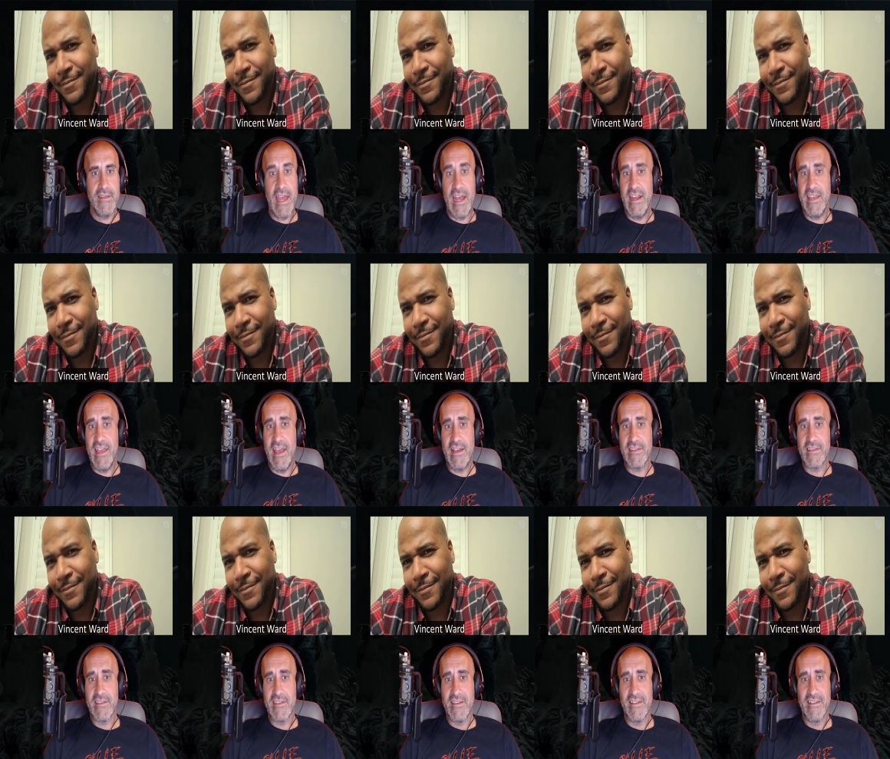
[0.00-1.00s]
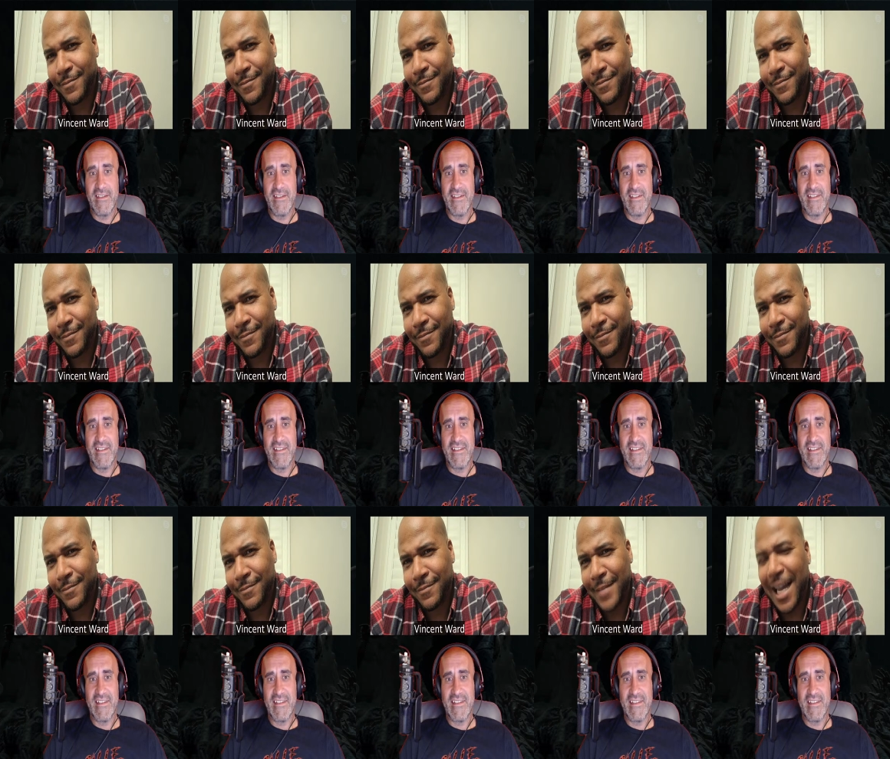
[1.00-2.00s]
Speaker 1: Is that a yes?
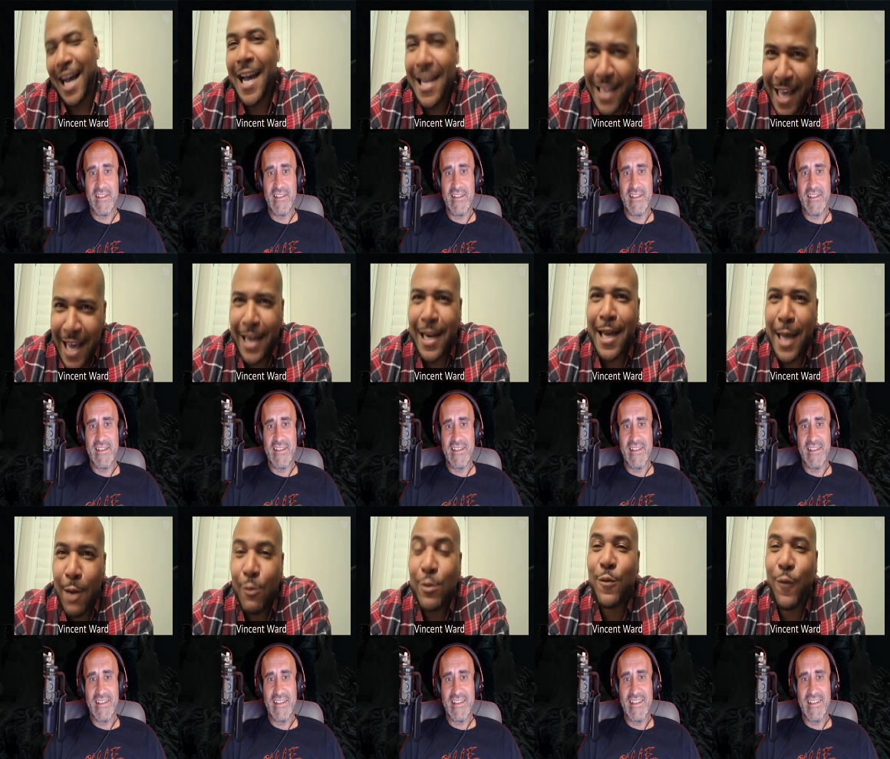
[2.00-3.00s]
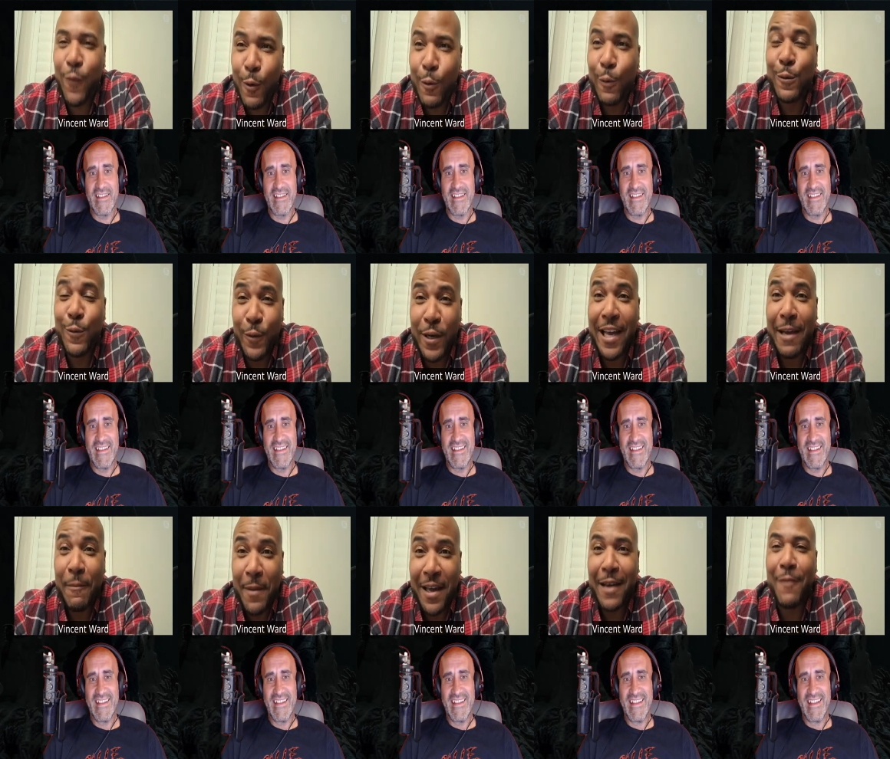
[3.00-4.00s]
Speaker 2: I had to act like I was froze for
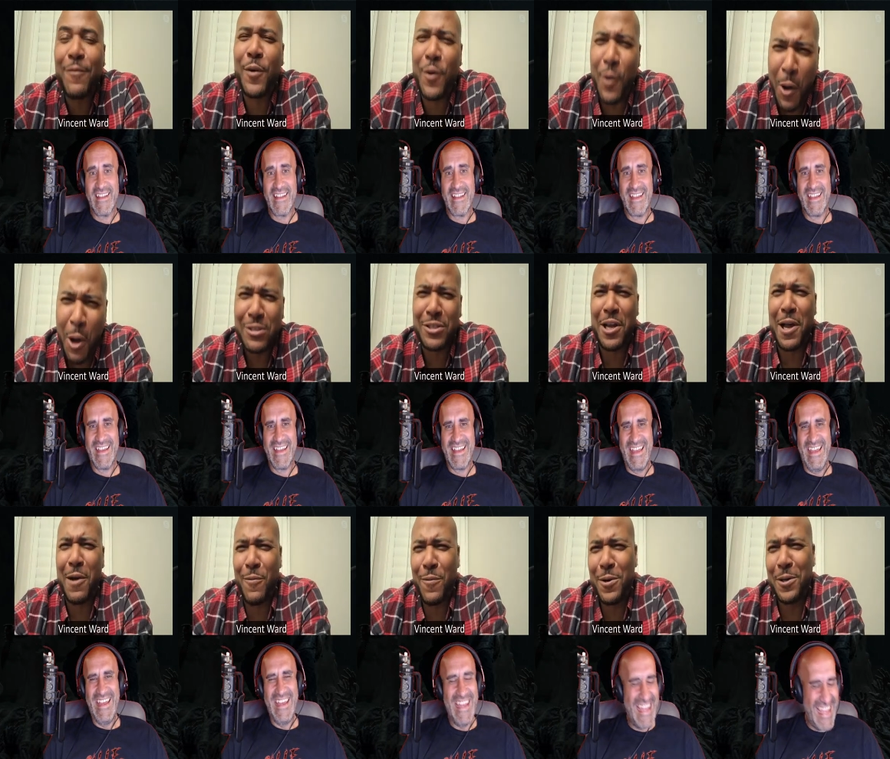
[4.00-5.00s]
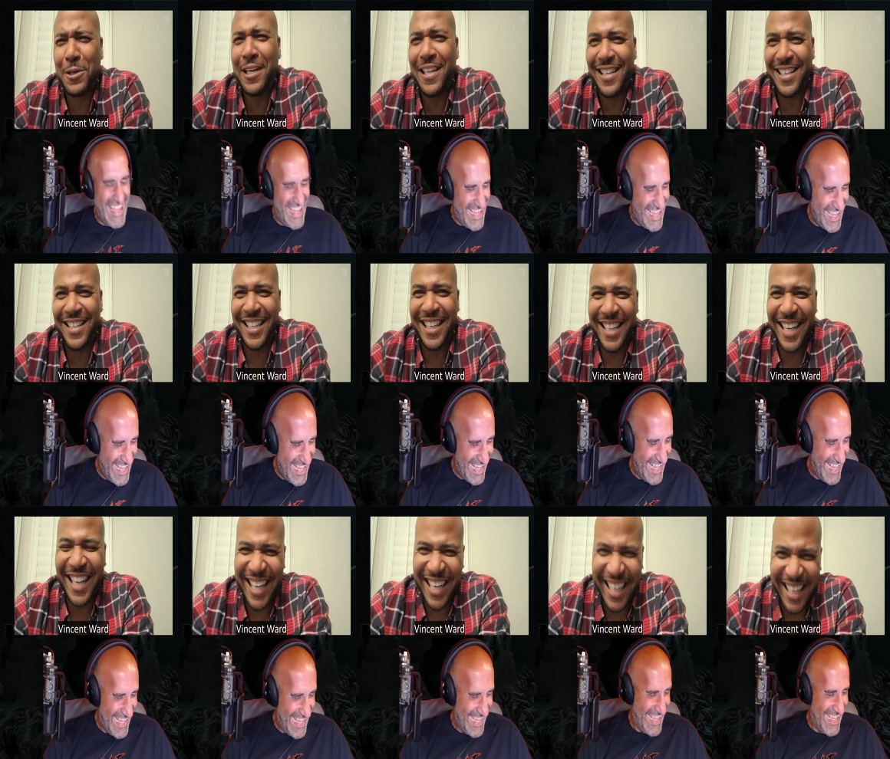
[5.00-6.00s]
that, man. Of course I would.